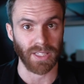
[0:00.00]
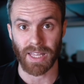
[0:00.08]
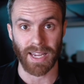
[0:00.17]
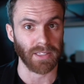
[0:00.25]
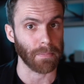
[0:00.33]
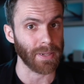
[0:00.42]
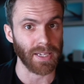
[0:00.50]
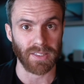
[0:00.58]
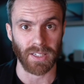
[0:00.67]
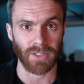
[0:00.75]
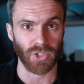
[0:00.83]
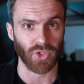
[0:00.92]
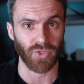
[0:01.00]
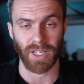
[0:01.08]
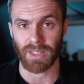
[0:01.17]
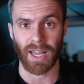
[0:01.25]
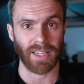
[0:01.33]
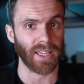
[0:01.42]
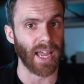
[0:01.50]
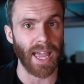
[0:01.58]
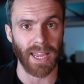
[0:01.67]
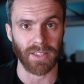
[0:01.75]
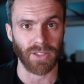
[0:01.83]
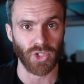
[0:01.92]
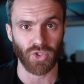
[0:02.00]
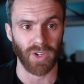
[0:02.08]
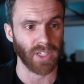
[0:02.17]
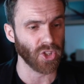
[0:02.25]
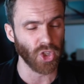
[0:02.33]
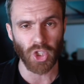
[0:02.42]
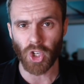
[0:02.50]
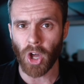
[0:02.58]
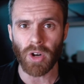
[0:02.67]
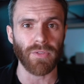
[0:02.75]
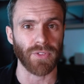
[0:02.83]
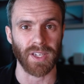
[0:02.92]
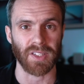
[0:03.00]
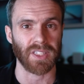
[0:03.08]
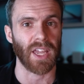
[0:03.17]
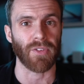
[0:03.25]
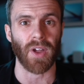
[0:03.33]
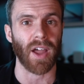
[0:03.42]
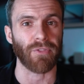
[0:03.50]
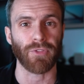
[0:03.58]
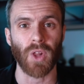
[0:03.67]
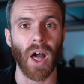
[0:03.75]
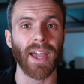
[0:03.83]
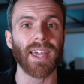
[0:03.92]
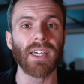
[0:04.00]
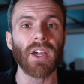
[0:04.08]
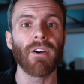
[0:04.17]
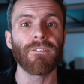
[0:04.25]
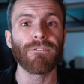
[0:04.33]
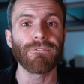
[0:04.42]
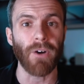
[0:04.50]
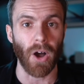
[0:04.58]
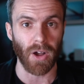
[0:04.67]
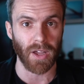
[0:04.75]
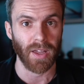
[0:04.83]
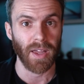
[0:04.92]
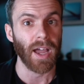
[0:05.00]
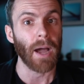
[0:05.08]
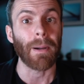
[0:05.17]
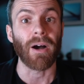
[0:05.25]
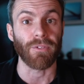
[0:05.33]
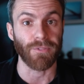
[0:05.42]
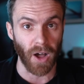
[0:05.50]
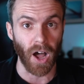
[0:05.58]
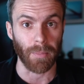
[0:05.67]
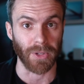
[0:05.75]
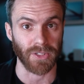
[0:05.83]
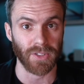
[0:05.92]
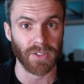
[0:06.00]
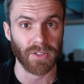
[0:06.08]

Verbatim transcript: like the meat industry, like the egg industry, none of these give a flying fuck about farmers.